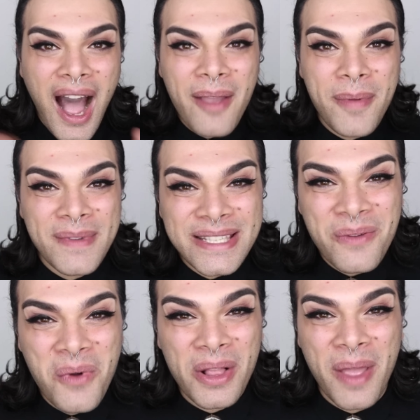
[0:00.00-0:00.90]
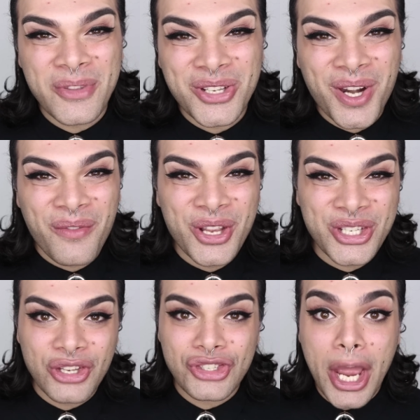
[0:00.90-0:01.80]
Hi babies and welcome to the
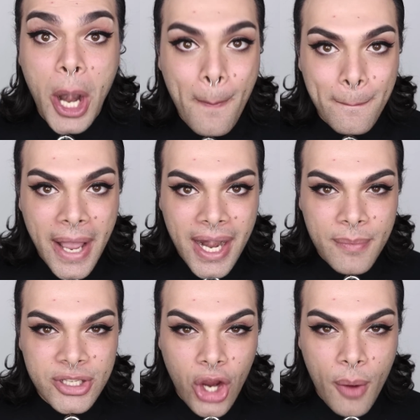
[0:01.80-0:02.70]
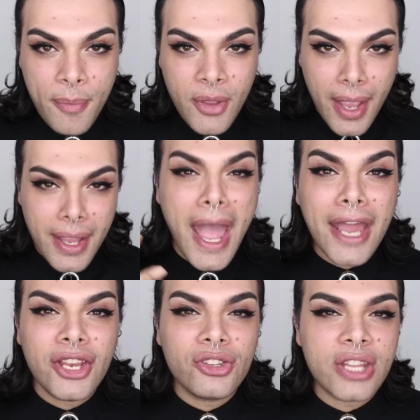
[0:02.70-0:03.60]
Revolution channel. My name is CarmiMUA
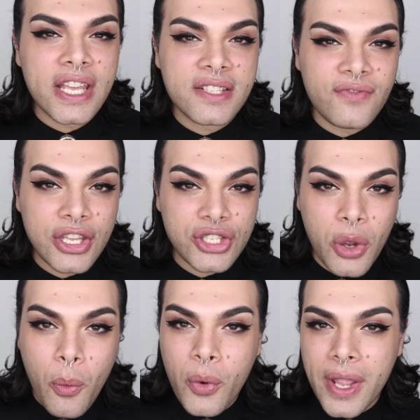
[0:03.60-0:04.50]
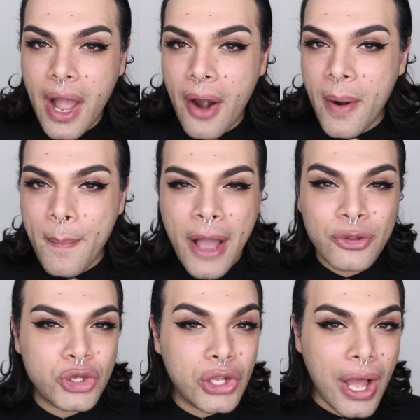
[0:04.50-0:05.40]
and in today's video we are
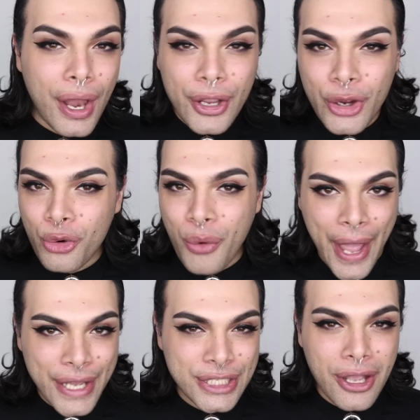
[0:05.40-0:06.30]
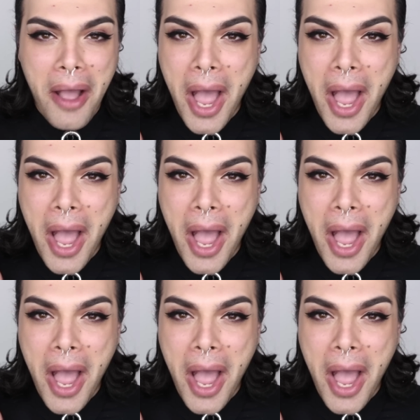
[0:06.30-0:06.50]
about to color correct.